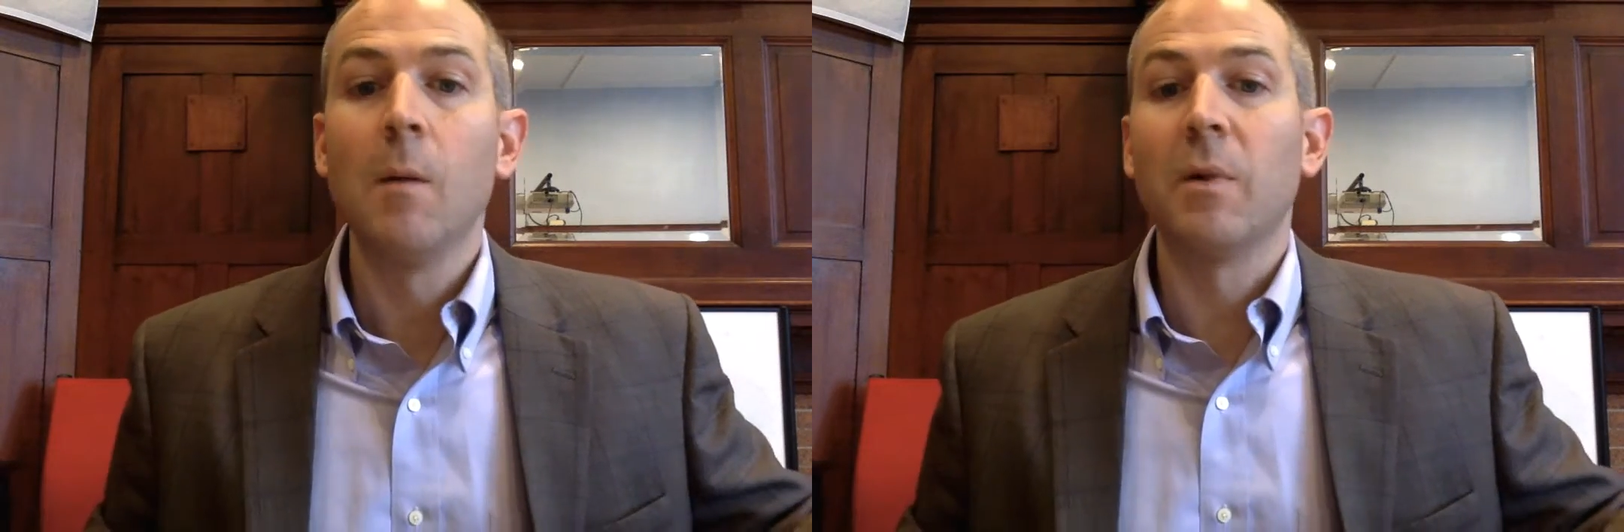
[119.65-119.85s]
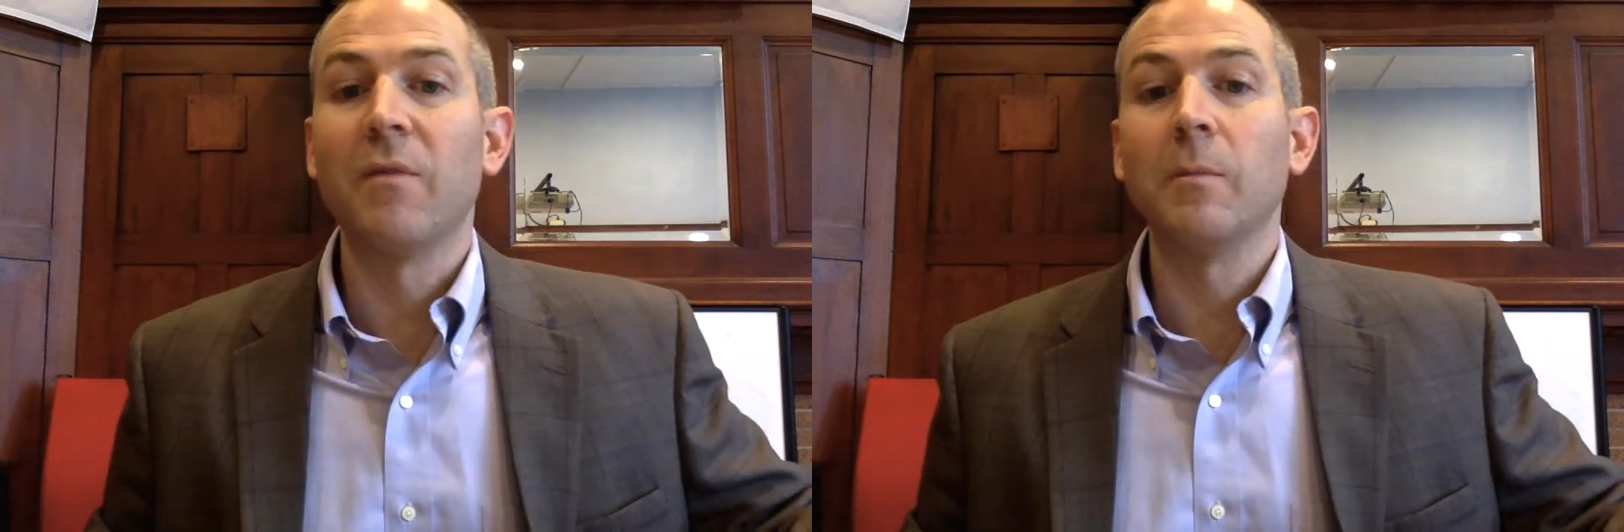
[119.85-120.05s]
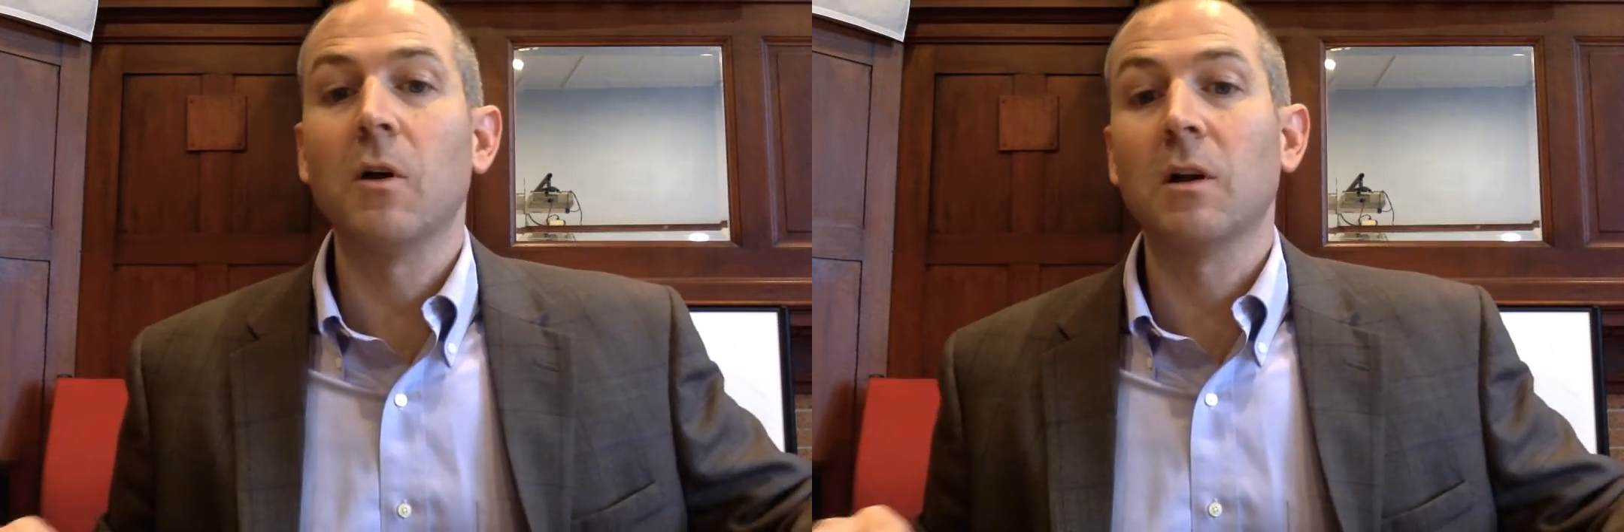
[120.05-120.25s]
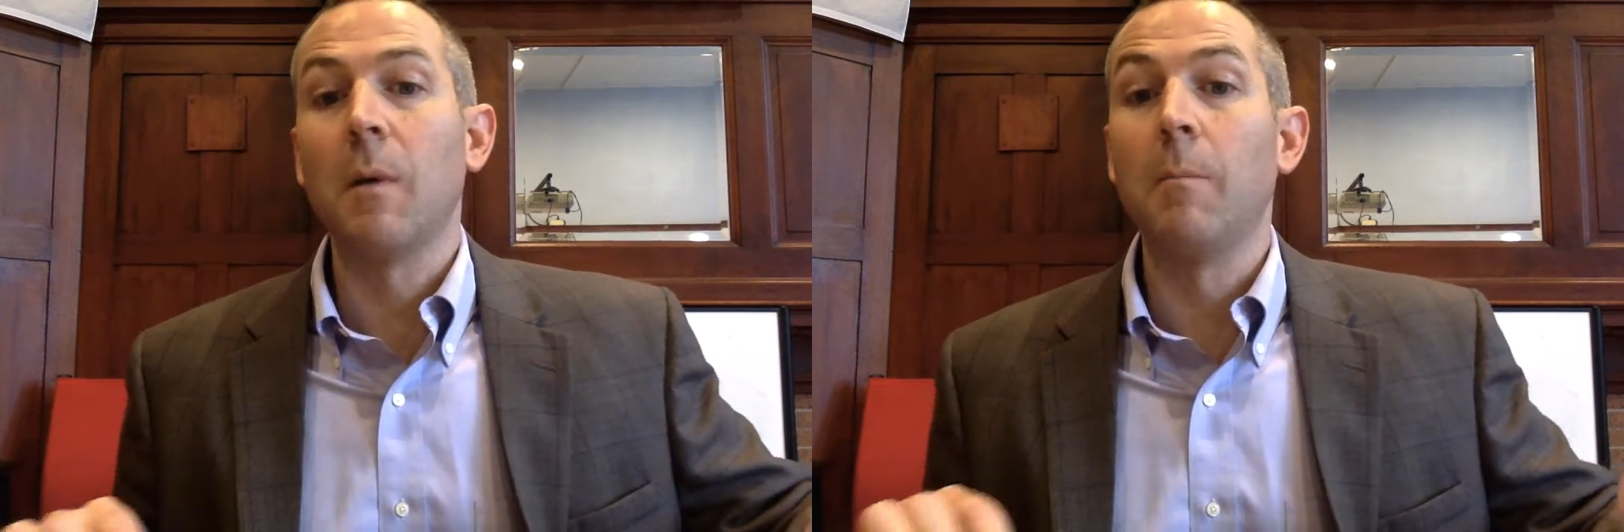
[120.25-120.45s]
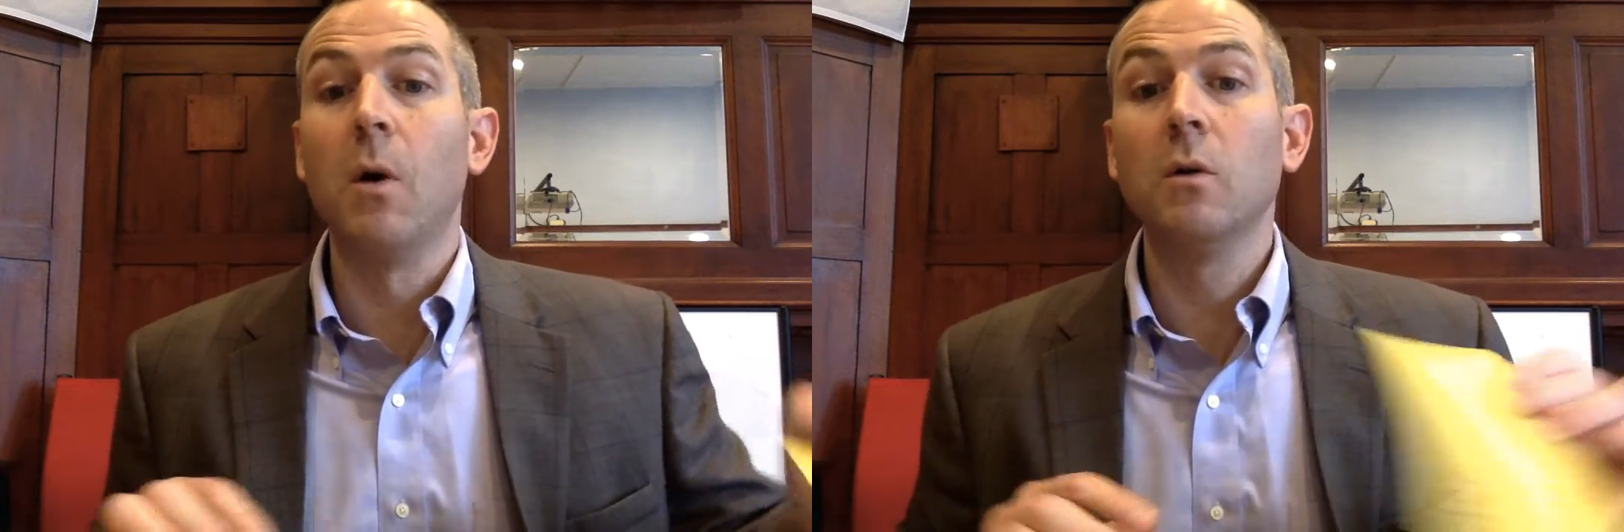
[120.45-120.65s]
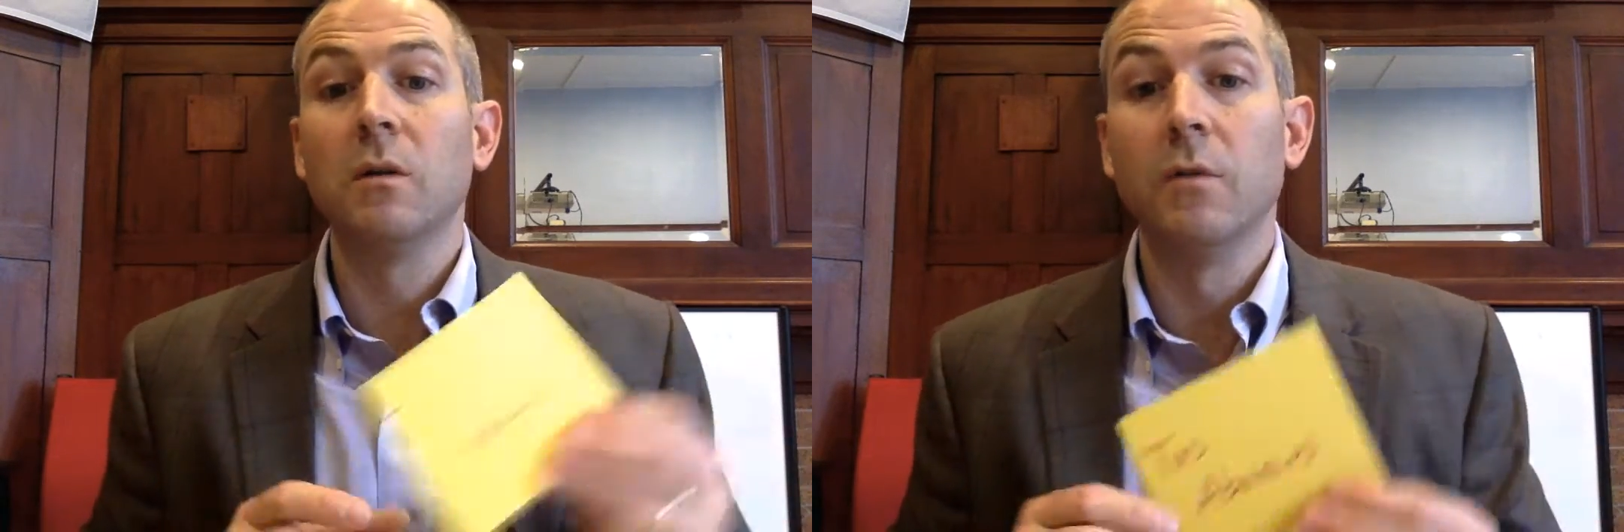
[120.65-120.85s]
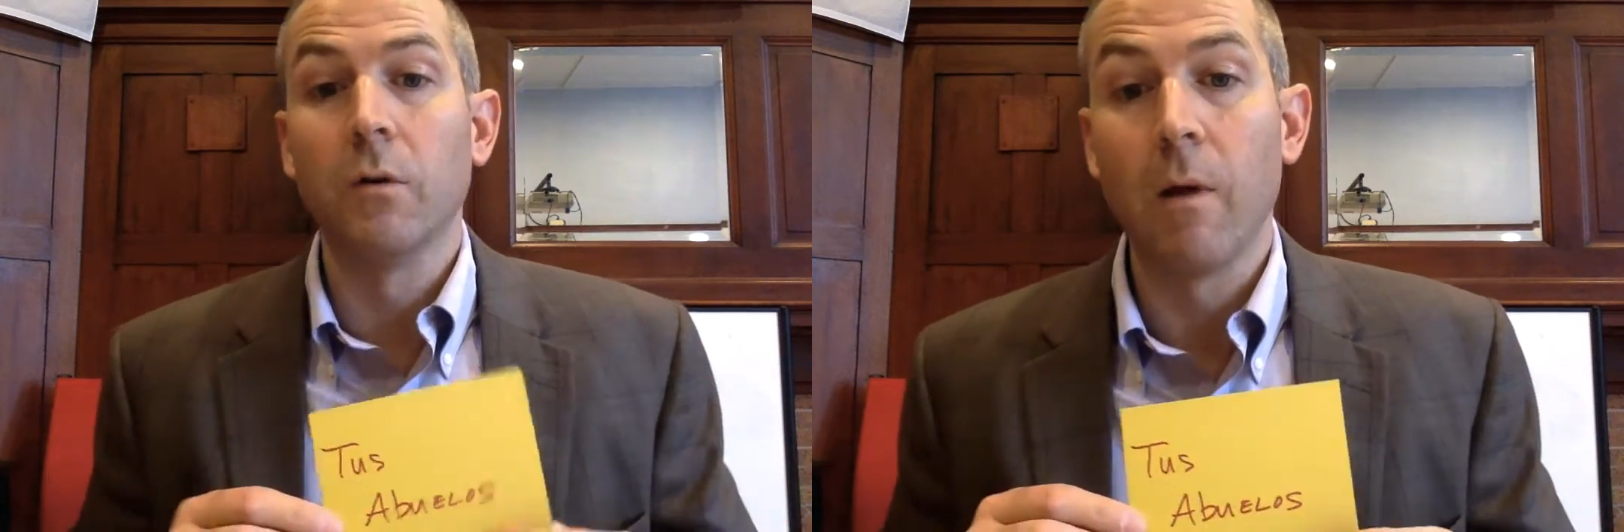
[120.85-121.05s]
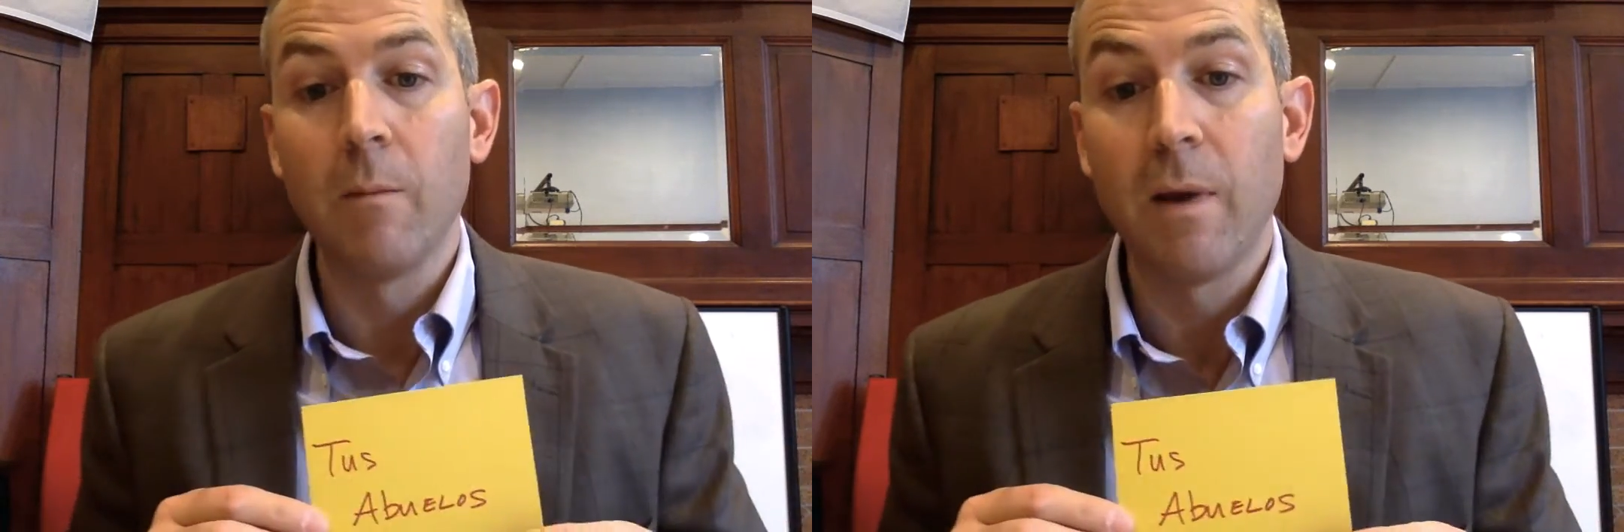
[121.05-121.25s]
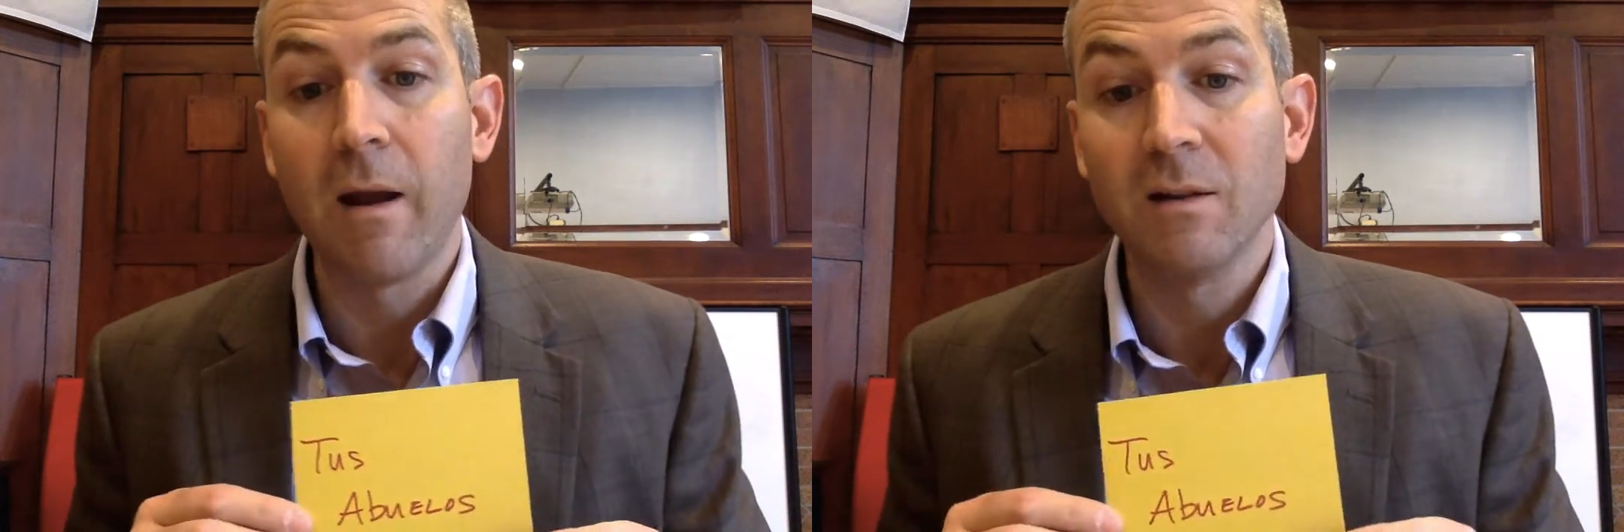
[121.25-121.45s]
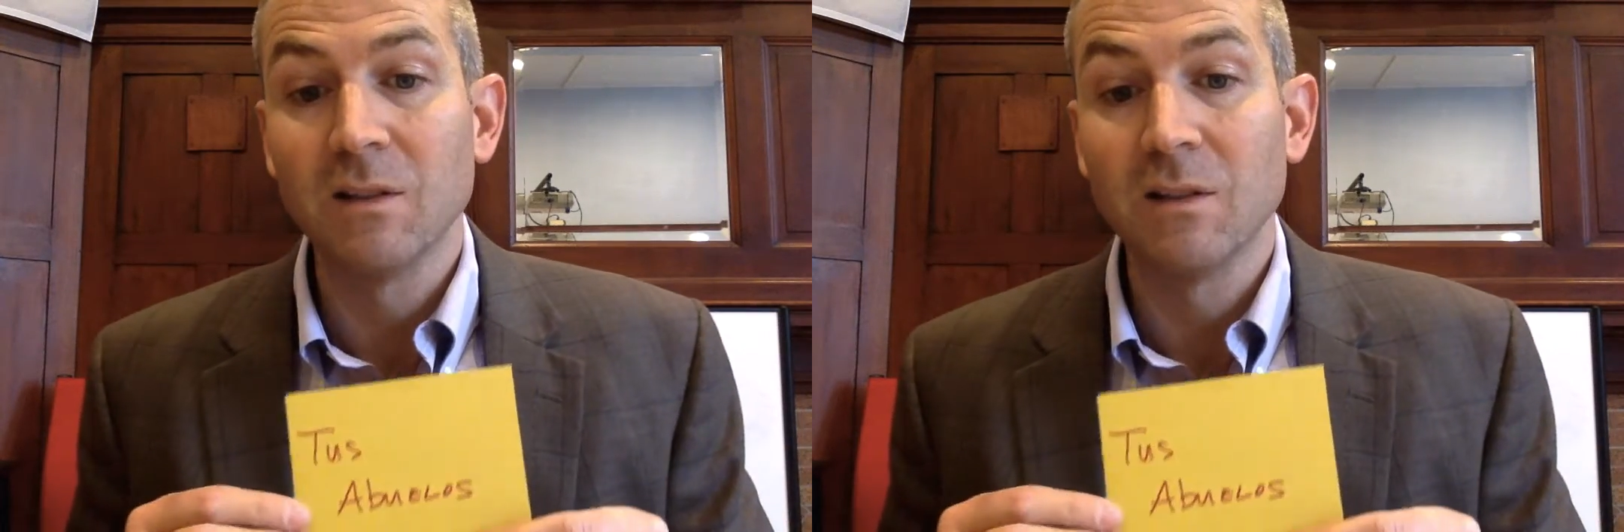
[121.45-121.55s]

But if I'm talking about both of your grandparents,